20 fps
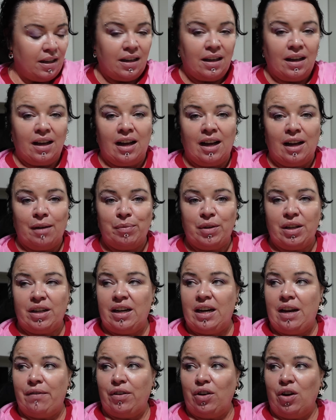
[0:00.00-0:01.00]
that I
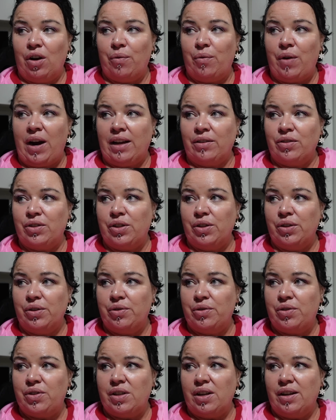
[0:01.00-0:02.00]
never got round
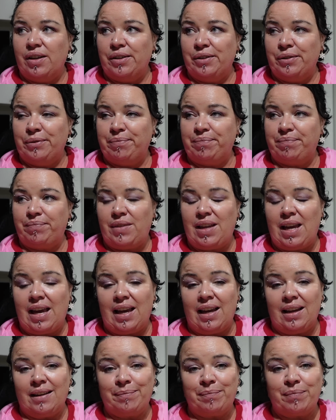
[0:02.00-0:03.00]
to. So
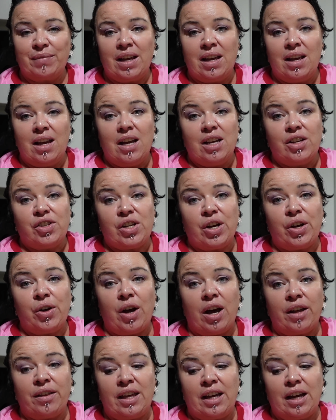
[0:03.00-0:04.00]
yeah, so
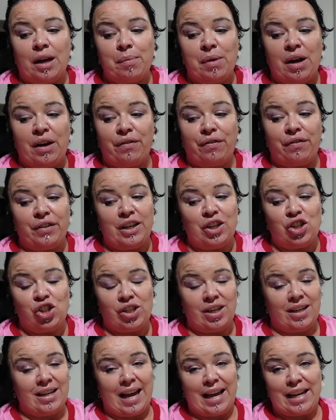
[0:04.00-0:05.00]
I think I might finish
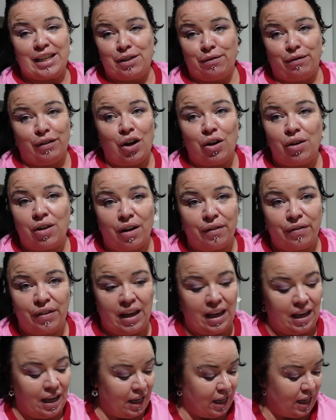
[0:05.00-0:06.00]
today's vlog off
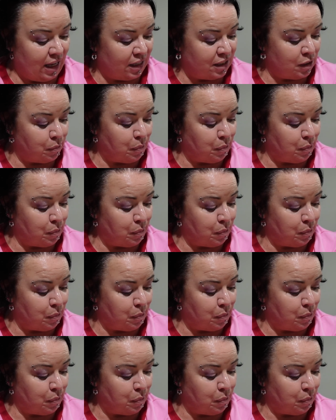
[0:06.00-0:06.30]
here. It's